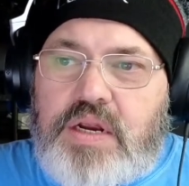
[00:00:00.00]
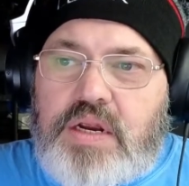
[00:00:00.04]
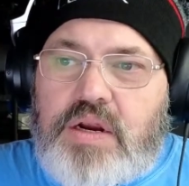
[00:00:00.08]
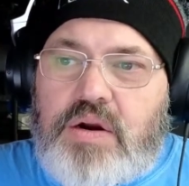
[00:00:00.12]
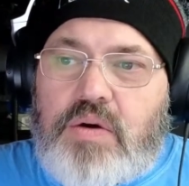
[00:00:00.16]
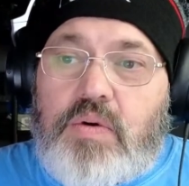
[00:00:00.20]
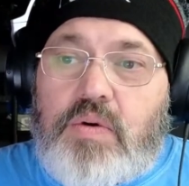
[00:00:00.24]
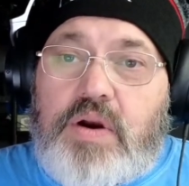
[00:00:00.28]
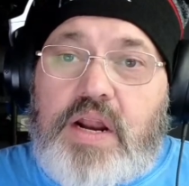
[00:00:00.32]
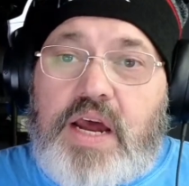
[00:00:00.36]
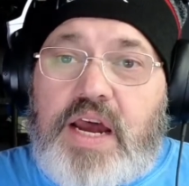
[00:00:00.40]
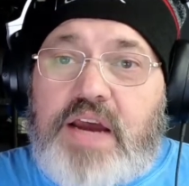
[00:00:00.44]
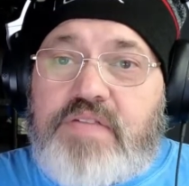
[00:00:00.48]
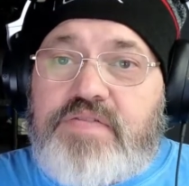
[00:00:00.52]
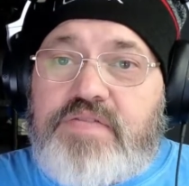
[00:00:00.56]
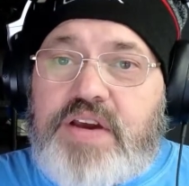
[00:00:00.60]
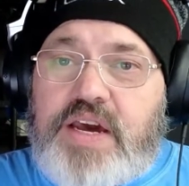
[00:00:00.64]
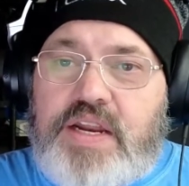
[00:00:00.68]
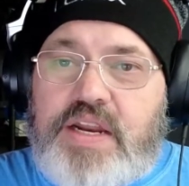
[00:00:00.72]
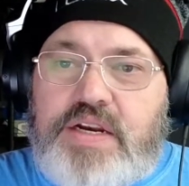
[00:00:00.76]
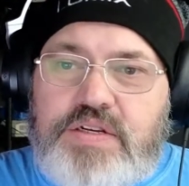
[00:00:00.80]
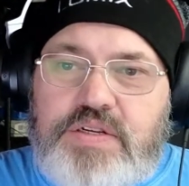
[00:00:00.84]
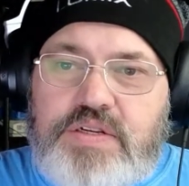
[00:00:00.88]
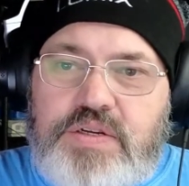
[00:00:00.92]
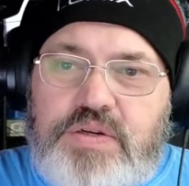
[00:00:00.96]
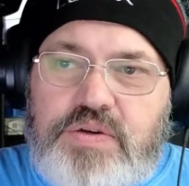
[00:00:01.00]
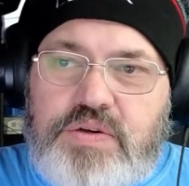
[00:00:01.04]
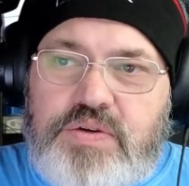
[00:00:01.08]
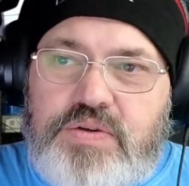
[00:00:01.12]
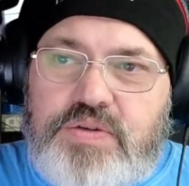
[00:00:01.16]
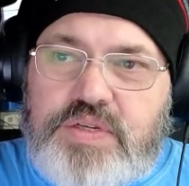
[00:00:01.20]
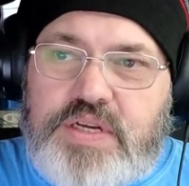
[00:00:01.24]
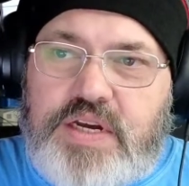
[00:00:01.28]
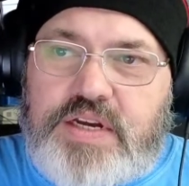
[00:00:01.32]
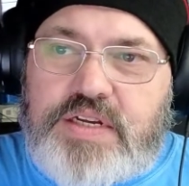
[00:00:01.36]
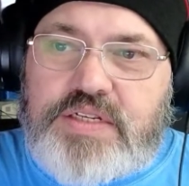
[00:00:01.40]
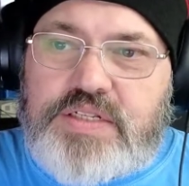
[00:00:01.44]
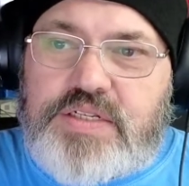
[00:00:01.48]
what I've got to do is
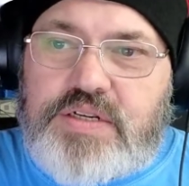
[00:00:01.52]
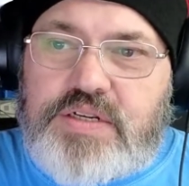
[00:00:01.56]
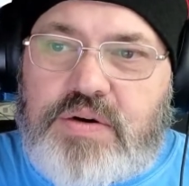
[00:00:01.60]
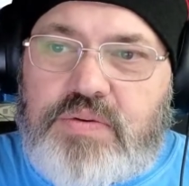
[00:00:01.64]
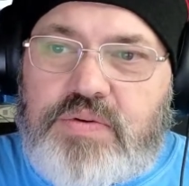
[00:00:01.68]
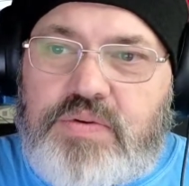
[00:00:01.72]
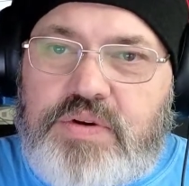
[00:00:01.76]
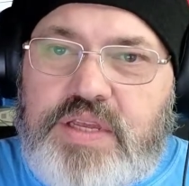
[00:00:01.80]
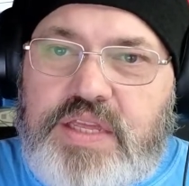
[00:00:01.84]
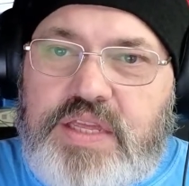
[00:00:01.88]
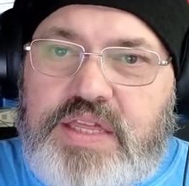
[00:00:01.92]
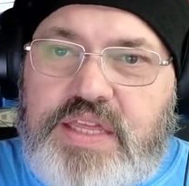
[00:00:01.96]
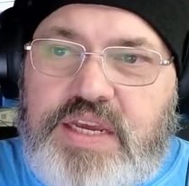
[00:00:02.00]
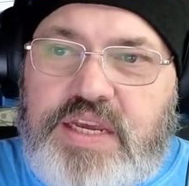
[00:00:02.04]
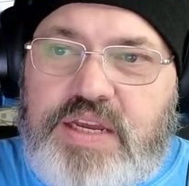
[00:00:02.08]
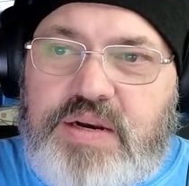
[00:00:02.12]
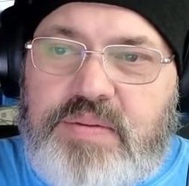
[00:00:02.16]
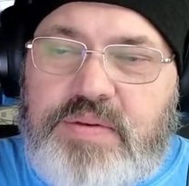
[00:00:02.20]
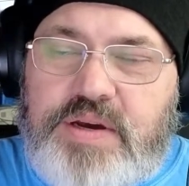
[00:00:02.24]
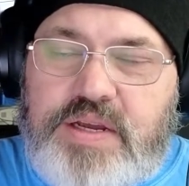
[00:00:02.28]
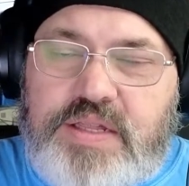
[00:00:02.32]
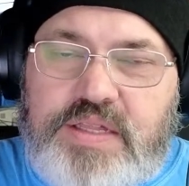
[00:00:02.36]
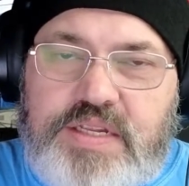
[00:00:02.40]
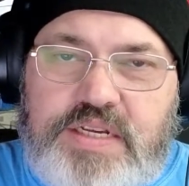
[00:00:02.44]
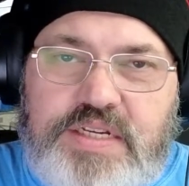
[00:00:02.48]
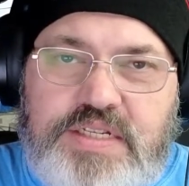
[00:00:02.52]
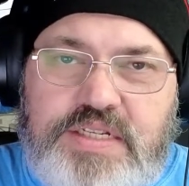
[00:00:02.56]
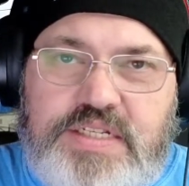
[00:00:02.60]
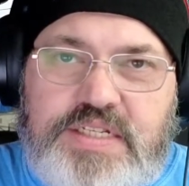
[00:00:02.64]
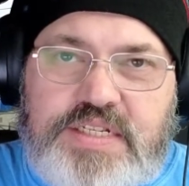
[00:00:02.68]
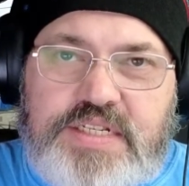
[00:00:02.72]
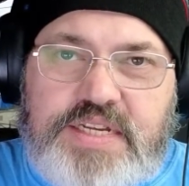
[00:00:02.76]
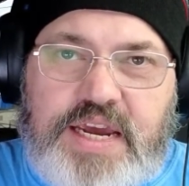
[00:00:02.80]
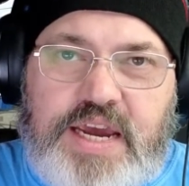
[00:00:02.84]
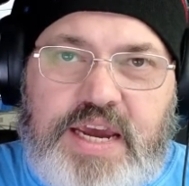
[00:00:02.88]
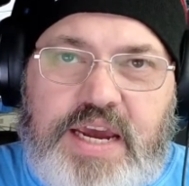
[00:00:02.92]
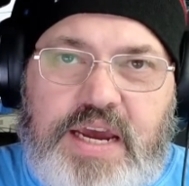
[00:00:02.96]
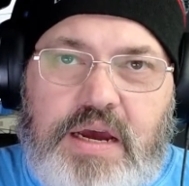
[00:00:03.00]
I start really thinking about this is
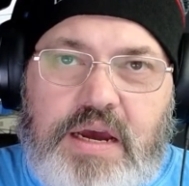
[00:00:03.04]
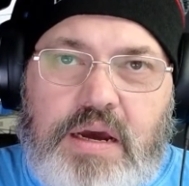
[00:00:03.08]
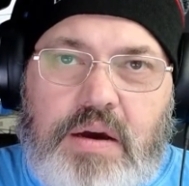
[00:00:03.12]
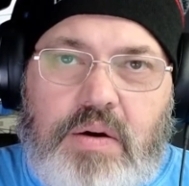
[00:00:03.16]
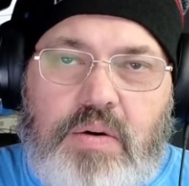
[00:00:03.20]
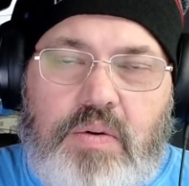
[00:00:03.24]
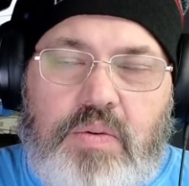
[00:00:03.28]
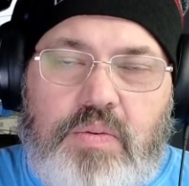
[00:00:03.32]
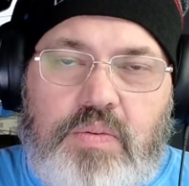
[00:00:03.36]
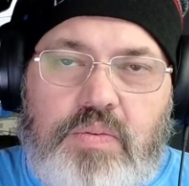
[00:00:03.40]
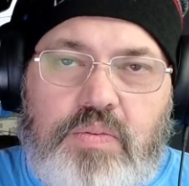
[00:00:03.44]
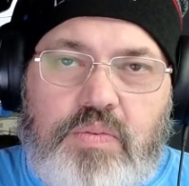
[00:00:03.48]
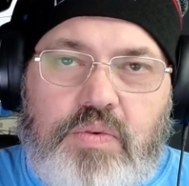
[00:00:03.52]
how